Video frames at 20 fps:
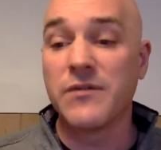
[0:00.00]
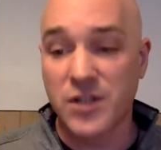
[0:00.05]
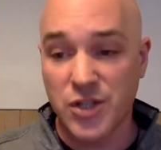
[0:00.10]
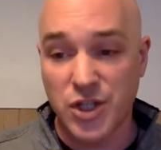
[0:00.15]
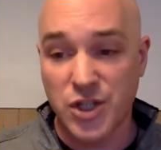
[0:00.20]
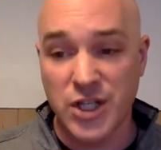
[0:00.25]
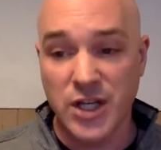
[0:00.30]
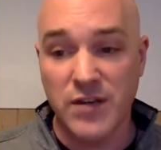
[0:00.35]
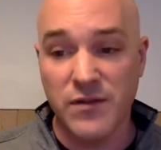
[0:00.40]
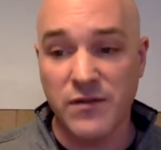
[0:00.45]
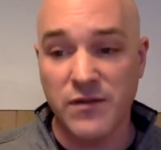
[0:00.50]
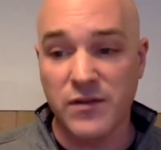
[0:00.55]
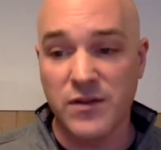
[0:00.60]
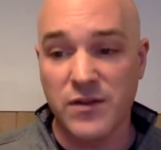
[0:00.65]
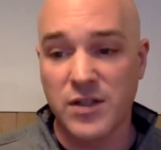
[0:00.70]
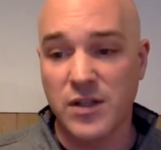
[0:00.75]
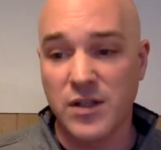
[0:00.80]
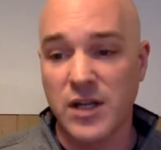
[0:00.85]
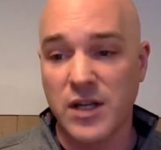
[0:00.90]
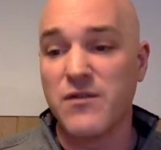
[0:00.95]
and
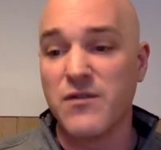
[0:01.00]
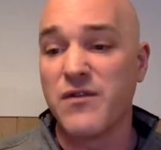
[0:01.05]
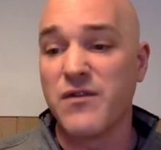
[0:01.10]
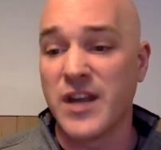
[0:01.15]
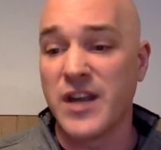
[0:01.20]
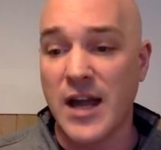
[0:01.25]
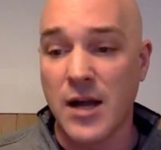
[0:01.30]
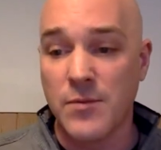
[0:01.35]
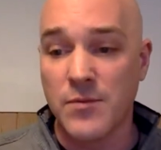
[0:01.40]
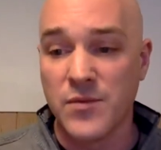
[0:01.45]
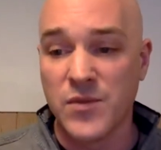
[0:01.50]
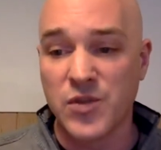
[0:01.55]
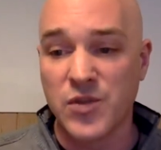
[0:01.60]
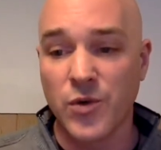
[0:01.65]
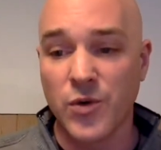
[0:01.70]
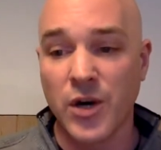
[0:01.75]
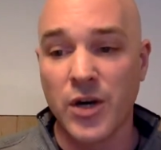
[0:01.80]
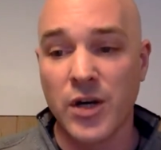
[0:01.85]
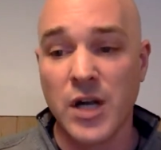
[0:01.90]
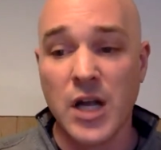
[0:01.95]
shift and VMs,
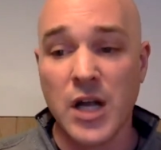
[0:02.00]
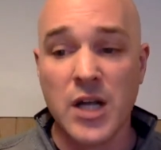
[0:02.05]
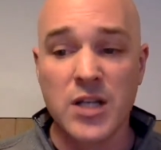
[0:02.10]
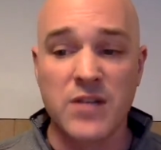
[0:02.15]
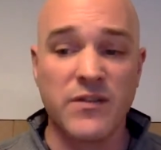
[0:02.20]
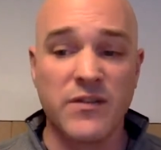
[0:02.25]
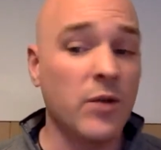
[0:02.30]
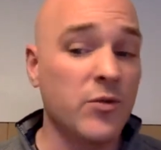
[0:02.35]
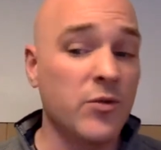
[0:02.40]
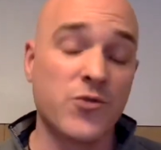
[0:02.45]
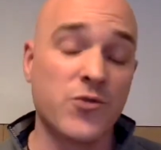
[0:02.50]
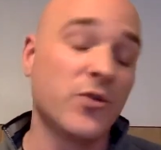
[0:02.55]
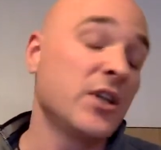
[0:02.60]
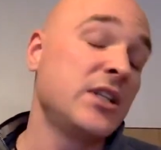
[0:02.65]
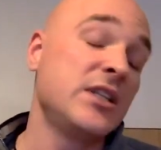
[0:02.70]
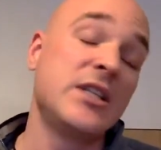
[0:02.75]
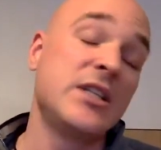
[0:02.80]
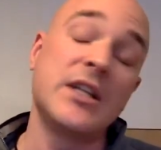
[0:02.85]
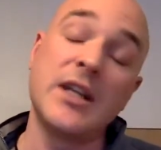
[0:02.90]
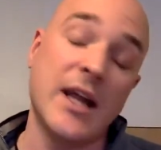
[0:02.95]
where developers
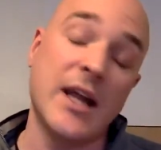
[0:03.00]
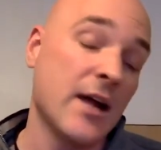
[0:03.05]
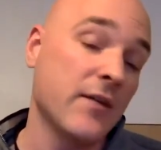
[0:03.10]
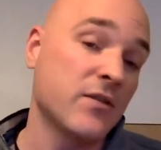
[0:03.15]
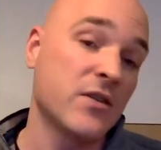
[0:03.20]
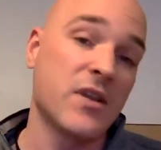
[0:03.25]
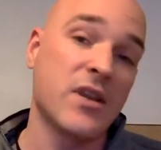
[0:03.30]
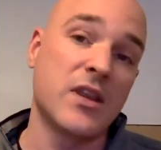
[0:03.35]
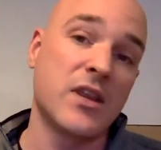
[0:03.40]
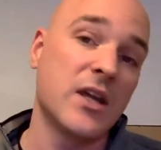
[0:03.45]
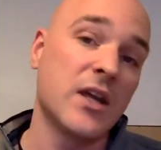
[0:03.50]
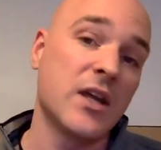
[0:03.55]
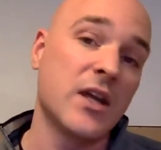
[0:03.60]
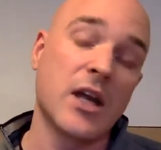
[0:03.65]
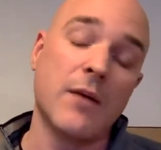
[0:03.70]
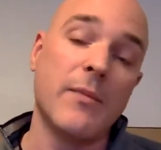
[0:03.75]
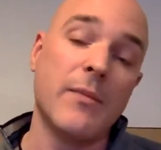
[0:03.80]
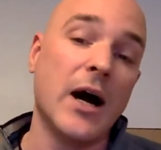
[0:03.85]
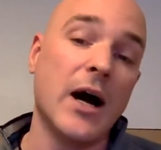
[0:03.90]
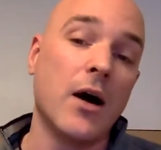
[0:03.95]
really didn't have to think
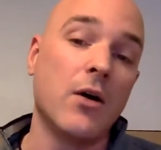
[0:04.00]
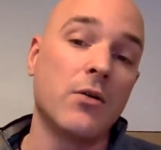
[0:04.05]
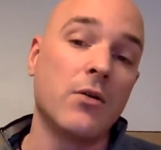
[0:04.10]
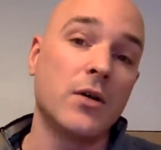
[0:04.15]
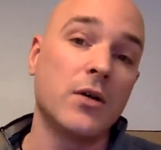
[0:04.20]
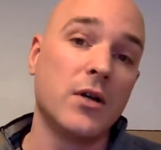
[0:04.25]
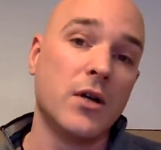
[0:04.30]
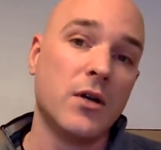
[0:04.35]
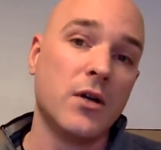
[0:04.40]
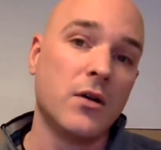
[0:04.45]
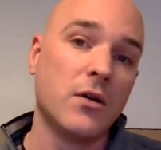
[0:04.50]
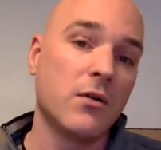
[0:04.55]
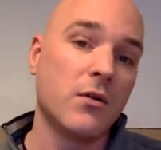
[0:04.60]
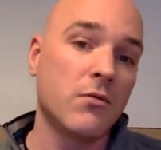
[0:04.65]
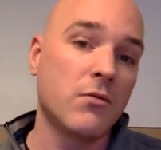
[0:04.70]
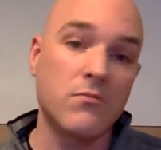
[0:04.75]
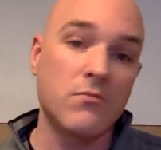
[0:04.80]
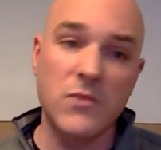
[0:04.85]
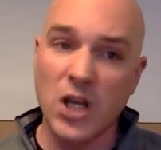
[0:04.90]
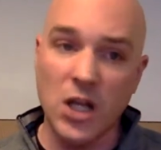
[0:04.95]
about
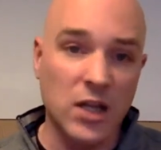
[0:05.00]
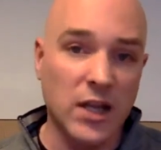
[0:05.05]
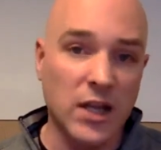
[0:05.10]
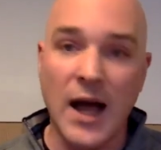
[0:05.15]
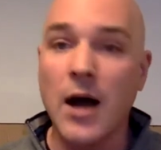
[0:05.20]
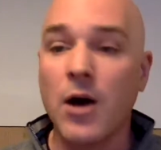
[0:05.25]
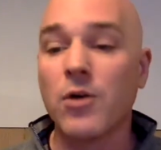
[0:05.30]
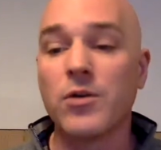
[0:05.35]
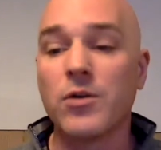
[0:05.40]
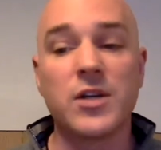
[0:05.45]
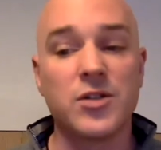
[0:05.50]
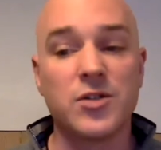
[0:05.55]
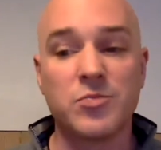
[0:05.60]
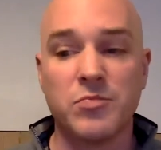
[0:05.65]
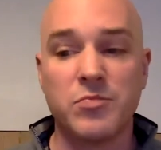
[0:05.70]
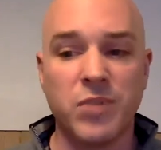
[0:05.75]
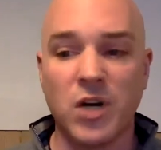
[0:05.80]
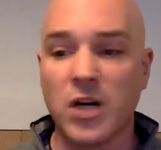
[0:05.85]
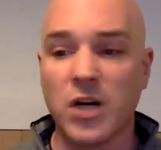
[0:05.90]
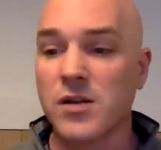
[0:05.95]
the cloud as
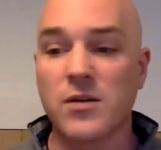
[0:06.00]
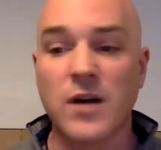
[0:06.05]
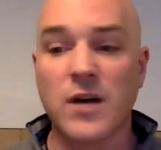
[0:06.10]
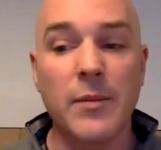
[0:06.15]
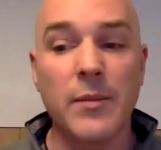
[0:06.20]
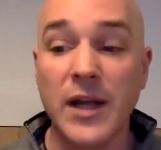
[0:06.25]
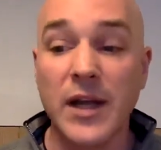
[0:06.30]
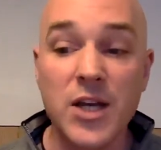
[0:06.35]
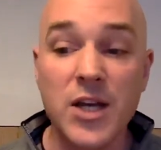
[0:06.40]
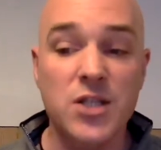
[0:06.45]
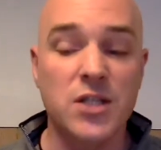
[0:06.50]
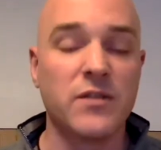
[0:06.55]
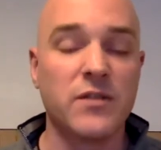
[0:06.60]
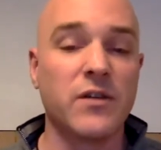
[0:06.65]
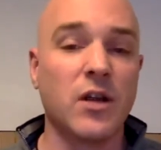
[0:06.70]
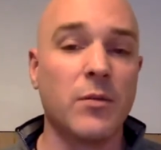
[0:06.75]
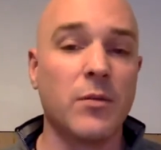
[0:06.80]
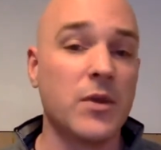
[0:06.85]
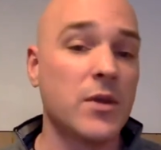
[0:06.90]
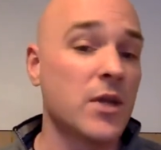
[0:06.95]
part of their application
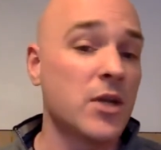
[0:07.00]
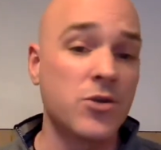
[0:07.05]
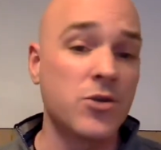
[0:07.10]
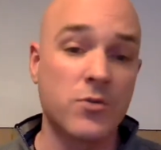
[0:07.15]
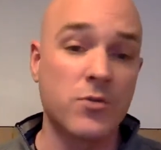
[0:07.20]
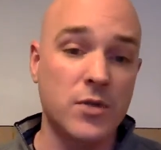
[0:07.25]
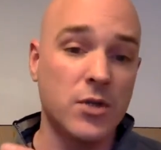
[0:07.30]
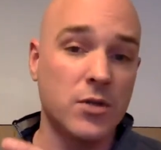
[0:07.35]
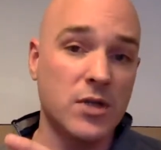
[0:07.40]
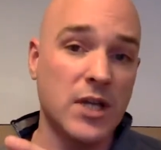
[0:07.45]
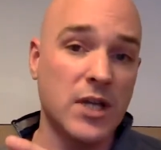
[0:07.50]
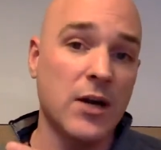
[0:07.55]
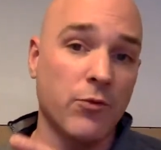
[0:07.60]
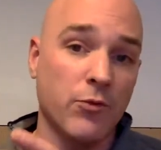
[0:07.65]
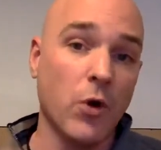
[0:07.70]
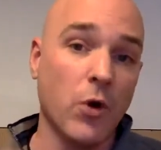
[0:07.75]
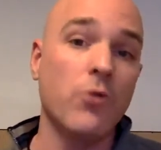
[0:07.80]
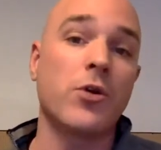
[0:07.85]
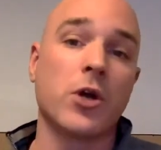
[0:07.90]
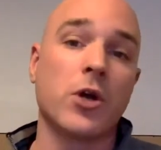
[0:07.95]
development. They just kind
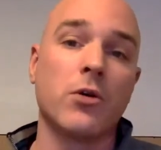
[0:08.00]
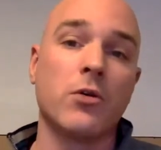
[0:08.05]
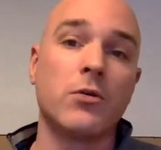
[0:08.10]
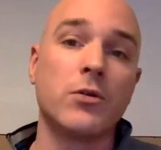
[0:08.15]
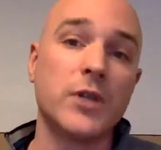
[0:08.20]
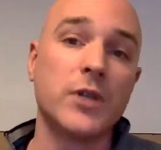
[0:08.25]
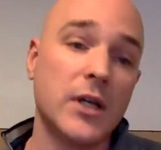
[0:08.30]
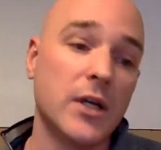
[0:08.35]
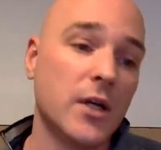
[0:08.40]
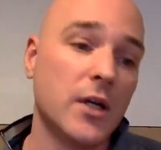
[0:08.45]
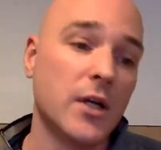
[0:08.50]
of wrote code,